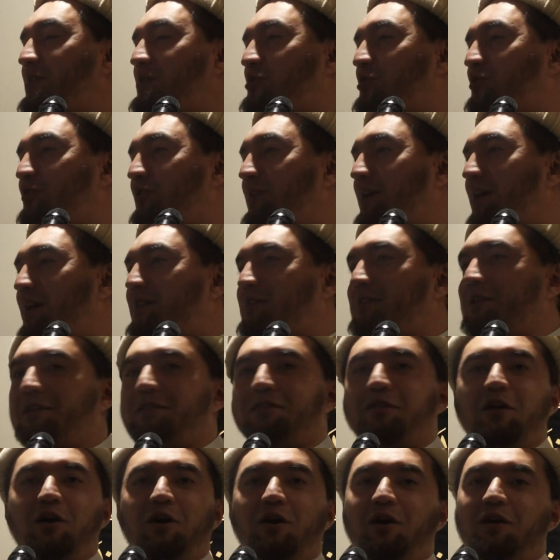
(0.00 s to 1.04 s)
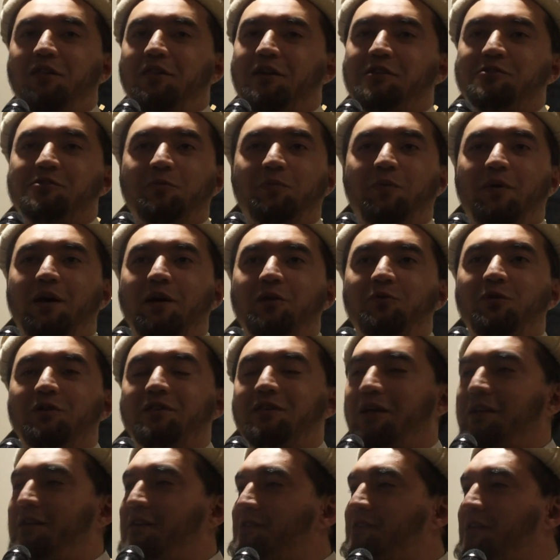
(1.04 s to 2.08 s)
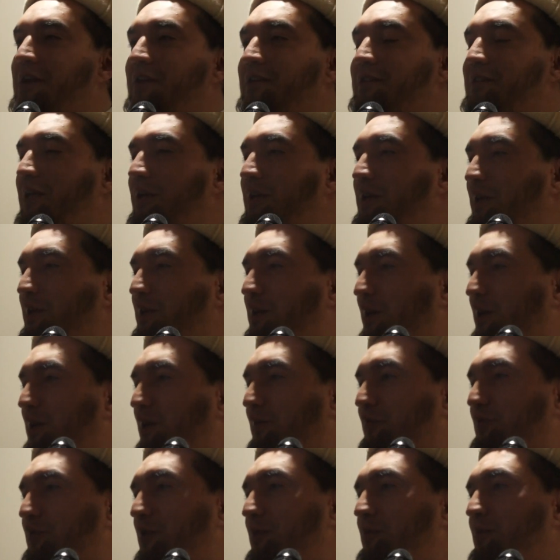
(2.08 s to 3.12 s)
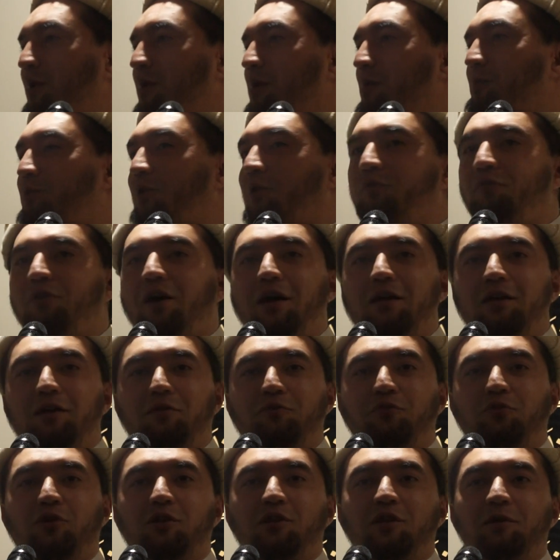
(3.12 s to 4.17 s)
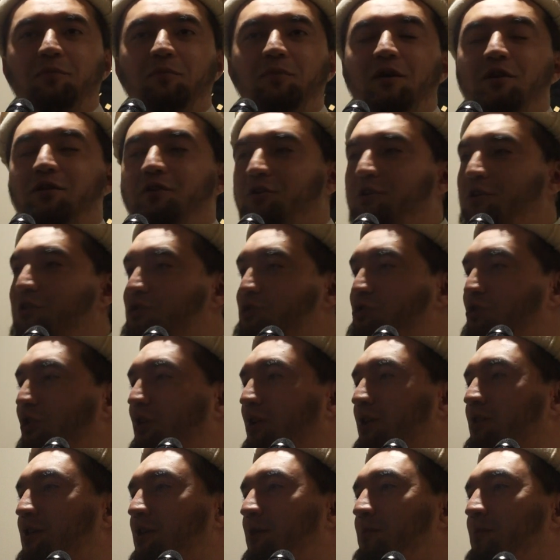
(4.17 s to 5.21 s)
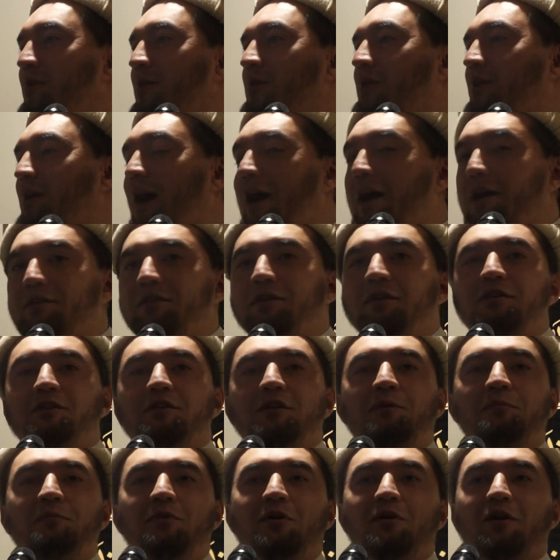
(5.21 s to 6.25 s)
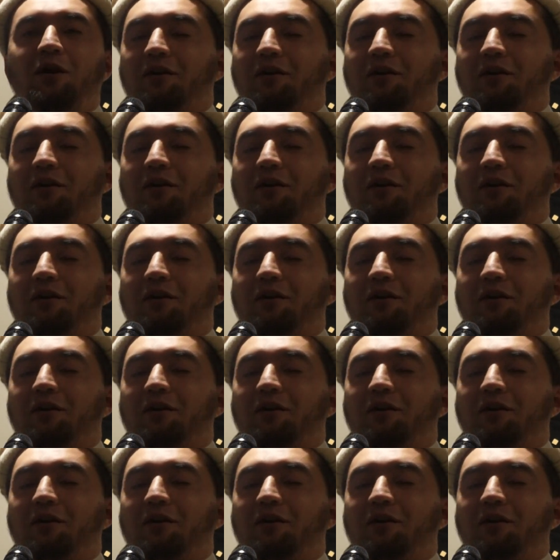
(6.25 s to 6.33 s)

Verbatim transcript: He's created, Allah subhanahu wa ta'ala is taking care of them, providing for them, nurturing them, guiding them.